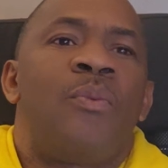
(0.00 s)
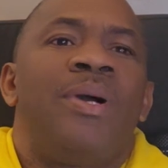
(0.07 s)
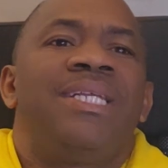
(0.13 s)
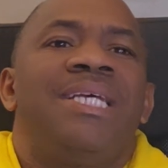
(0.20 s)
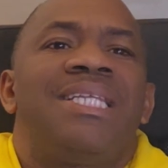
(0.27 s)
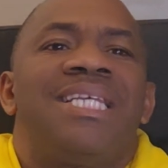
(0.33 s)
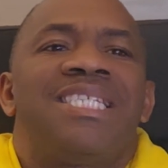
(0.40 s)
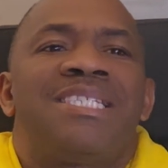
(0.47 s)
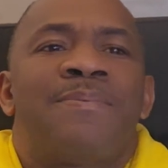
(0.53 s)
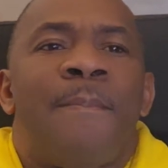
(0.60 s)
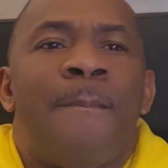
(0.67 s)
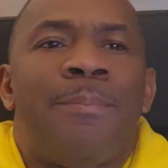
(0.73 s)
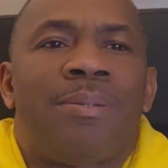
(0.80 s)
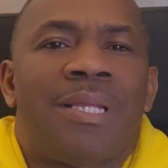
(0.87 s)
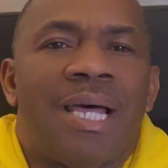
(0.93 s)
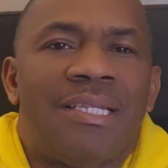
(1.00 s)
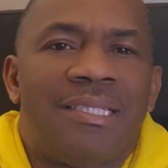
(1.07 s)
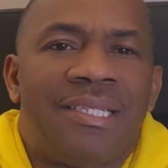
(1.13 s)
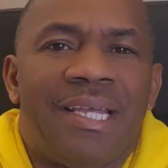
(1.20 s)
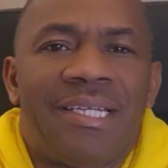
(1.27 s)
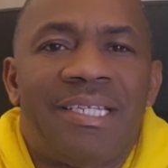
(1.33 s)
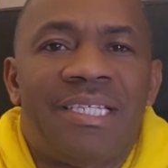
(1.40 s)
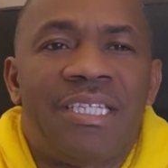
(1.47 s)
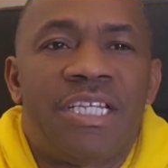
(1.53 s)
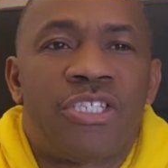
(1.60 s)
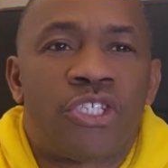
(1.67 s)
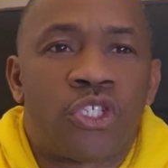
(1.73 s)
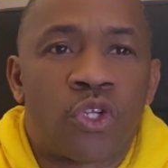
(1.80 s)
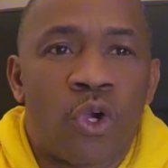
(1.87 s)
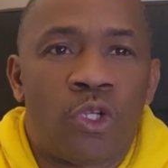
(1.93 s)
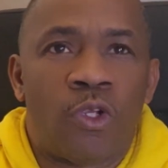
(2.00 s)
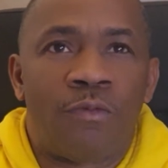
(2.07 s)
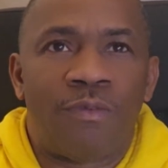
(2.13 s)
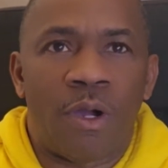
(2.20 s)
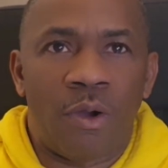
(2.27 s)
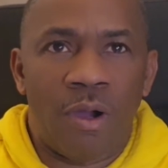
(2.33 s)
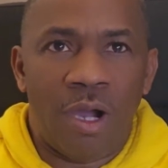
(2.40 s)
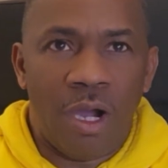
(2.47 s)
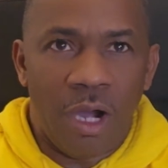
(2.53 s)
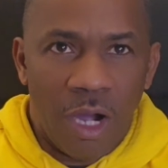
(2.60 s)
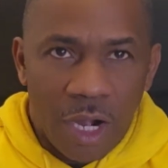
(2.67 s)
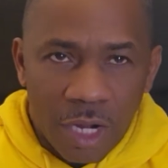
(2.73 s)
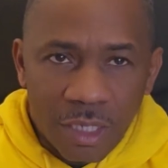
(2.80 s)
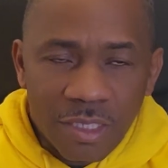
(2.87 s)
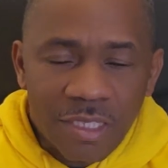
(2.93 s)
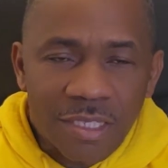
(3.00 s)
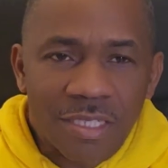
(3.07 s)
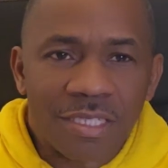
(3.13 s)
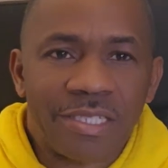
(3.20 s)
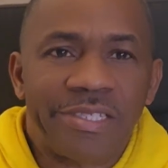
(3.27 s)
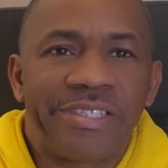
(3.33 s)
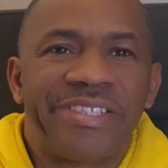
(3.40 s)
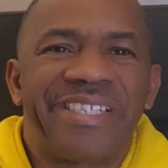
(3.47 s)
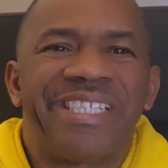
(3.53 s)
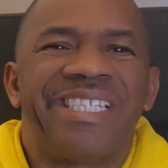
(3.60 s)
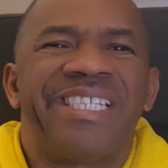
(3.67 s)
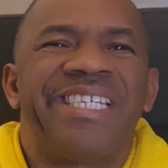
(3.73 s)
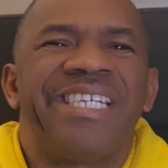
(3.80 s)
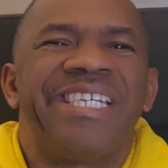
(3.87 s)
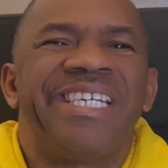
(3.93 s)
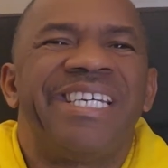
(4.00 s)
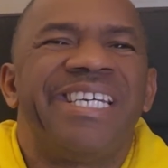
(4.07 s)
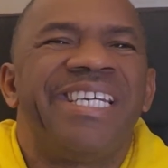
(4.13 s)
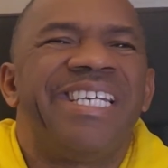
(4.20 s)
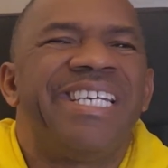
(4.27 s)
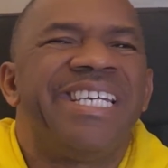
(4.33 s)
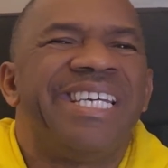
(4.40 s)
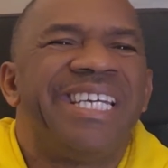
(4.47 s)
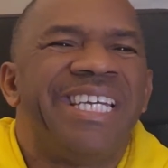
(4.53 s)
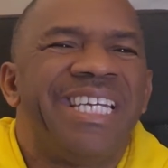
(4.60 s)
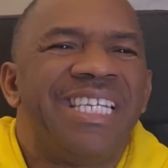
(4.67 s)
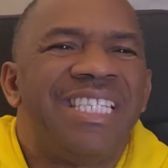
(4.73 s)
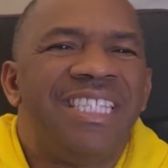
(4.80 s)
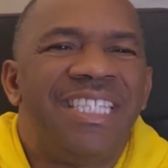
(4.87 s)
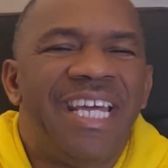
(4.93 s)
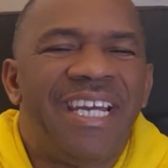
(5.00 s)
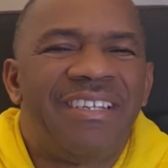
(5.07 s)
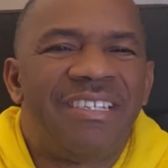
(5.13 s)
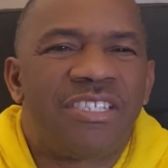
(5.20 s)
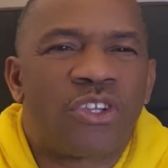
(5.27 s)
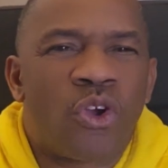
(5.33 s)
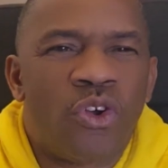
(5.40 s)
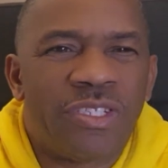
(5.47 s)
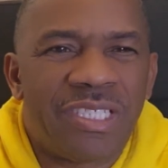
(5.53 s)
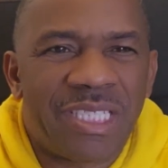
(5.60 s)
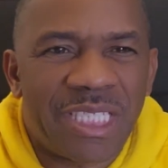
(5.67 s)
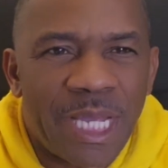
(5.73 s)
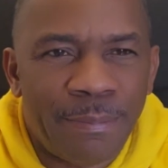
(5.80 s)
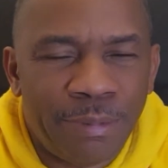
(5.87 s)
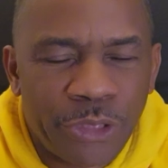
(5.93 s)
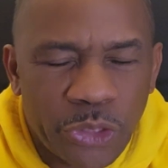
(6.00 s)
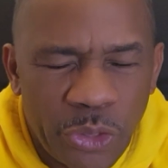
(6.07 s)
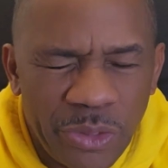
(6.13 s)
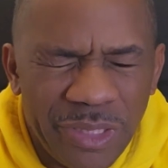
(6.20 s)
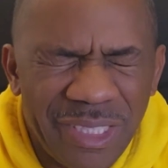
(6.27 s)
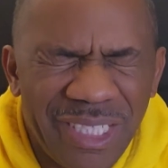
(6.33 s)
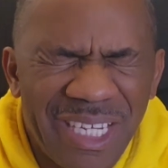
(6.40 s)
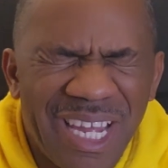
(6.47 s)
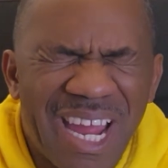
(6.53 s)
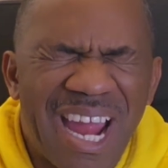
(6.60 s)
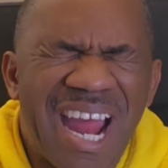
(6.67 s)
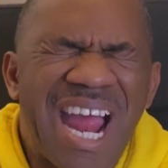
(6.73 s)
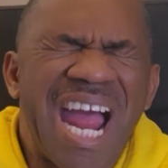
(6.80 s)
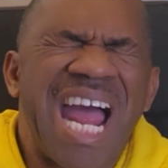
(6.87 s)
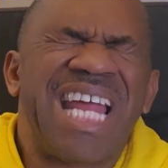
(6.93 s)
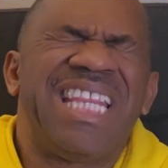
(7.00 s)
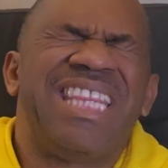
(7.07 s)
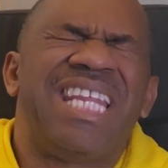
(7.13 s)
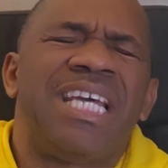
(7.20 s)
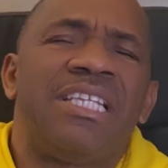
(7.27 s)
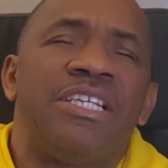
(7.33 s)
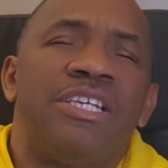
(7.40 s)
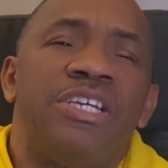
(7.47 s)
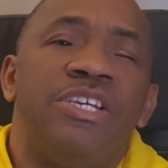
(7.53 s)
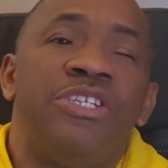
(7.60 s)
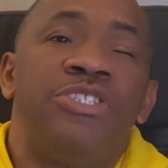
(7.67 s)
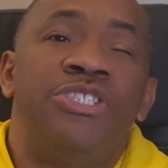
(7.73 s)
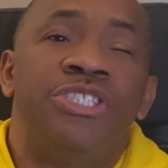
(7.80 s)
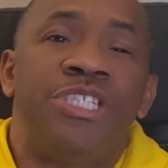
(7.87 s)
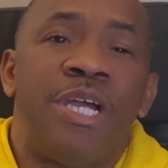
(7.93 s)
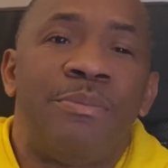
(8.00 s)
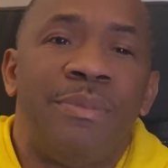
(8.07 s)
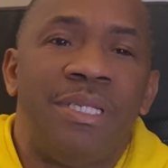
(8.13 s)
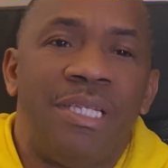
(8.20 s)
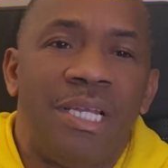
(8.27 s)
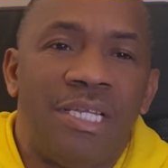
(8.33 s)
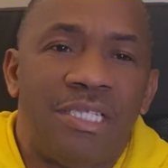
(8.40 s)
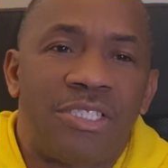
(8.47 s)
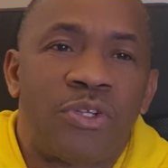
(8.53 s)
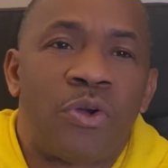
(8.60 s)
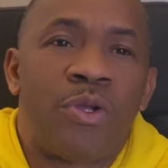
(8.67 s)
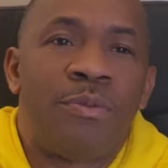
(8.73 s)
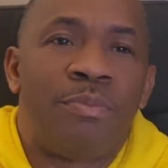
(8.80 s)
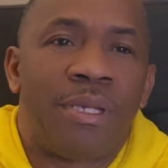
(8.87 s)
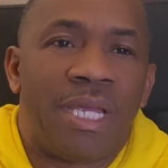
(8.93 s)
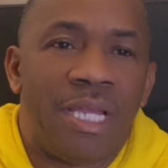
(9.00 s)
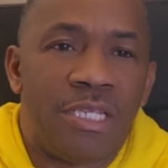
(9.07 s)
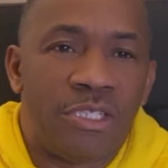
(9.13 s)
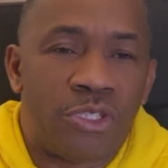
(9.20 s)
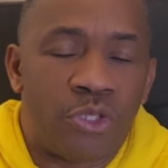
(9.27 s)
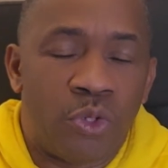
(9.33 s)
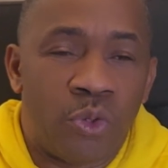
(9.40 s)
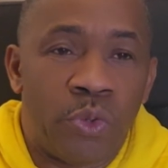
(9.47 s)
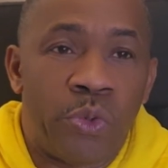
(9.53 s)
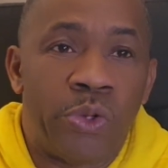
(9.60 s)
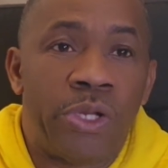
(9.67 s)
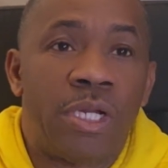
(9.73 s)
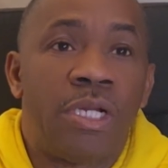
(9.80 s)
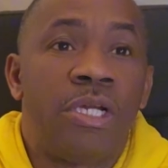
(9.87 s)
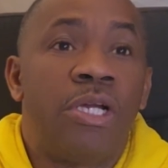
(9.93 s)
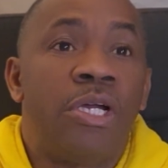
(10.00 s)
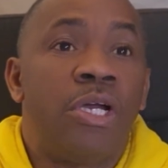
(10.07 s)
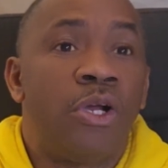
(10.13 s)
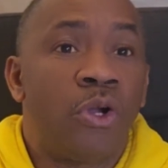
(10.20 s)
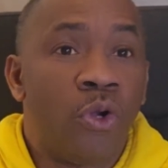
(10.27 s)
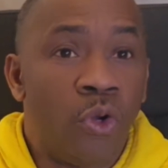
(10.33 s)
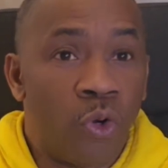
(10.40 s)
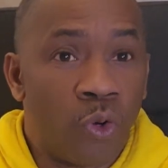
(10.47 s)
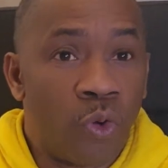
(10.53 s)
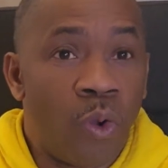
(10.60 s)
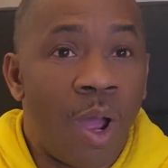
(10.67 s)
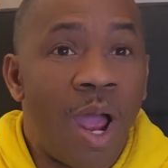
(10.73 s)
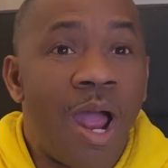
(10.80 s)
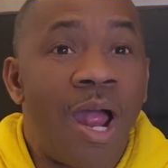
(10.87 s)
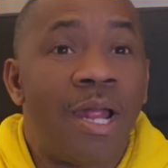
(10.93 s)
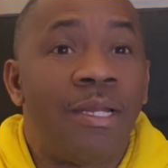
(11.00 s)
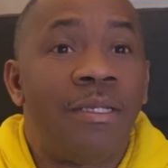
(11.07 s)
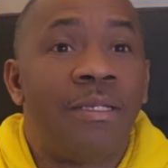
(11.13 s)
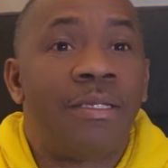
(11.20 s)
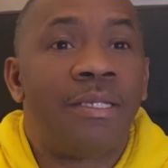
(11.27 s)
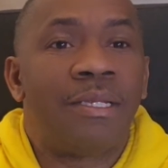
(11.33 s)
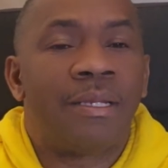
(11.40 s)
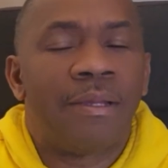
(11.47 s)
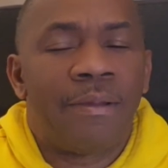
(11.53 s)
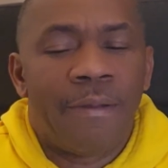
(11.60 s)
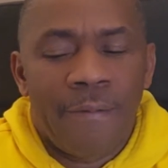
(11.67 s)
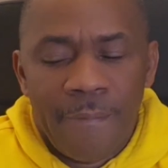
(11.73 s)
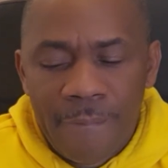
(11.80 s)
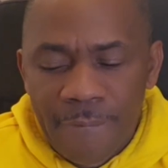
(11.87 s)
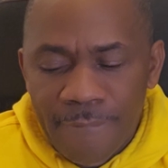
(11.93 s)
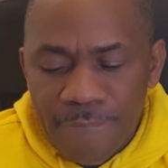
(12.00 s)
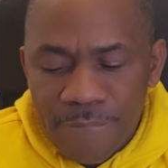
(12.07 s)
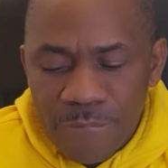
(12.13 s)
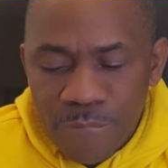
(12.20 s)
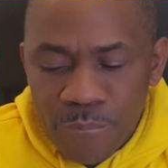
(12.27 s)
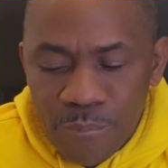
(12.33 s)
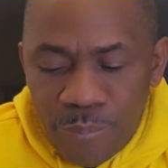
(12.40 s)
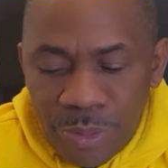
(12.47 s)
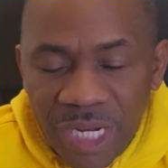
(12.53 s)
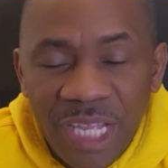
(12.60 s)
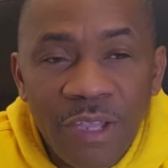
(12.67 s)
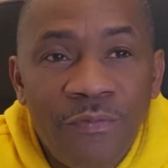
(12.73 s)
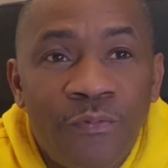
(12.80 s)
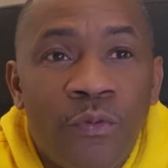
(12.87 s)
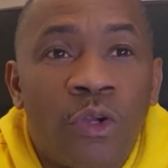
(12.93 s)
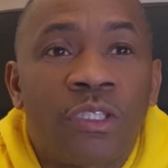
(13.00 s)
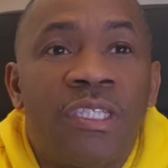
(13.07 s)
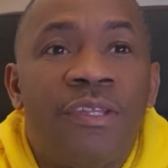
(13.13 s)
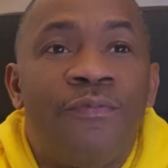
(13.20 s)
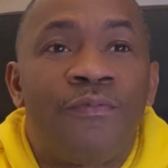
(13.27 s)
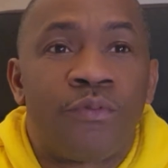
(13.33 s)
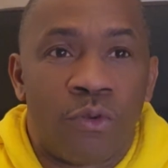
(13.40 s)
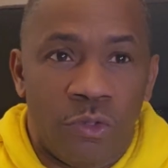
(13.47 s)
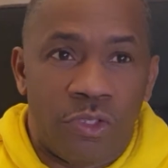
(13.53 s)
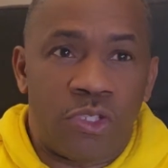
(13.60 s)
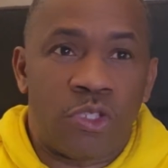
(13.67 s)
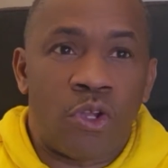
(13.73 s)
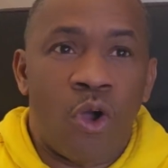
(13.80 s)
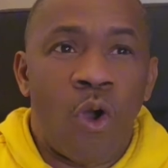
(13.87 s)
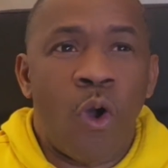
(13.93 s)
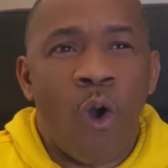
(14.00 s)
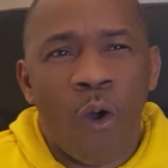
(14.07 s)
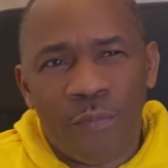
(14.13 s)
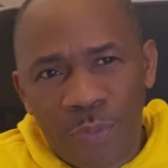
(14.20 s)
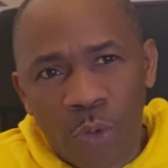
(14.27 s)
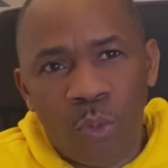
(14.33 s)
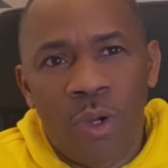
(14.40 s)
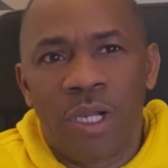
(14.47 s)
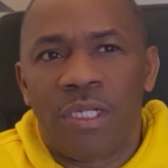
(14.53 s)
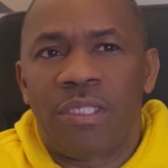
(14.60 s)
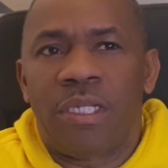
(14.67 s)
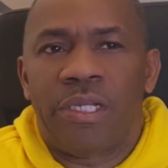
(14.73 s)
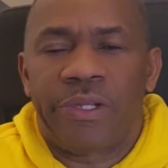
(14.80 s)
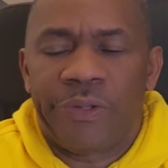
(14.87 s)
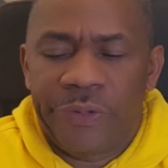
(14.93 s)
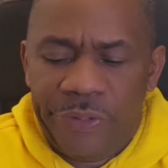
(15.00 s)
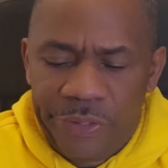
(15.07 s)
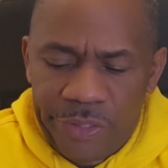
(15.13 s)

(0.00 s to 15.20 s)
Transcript: And when it is planted in the soil of our hearts, there is conception and then it germinates or it begins to grow and bring forth fruit of the word.